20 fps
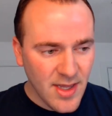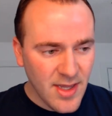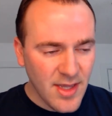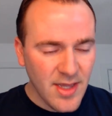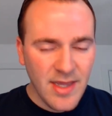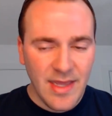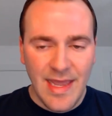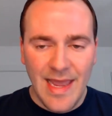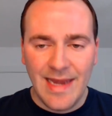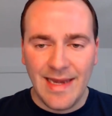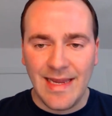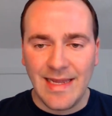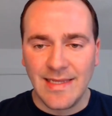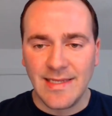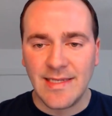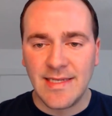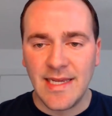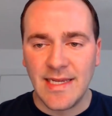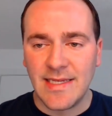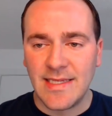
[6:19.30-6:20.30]

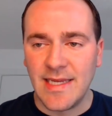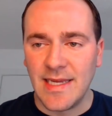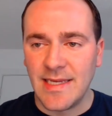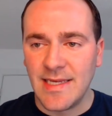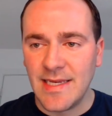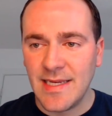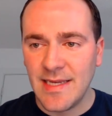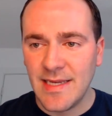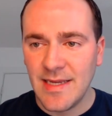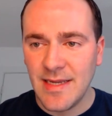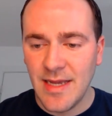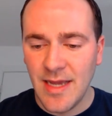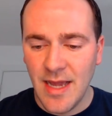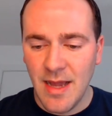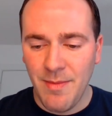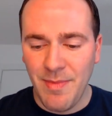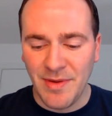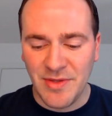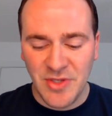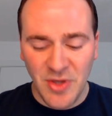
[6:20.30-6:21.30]
inconsistent.
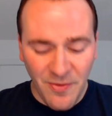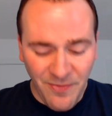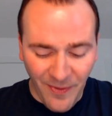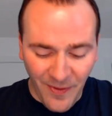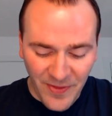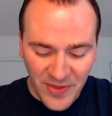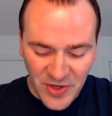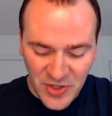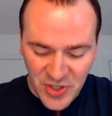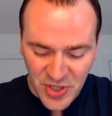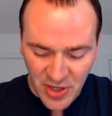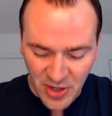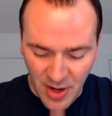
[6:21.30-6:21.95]
But so far this year,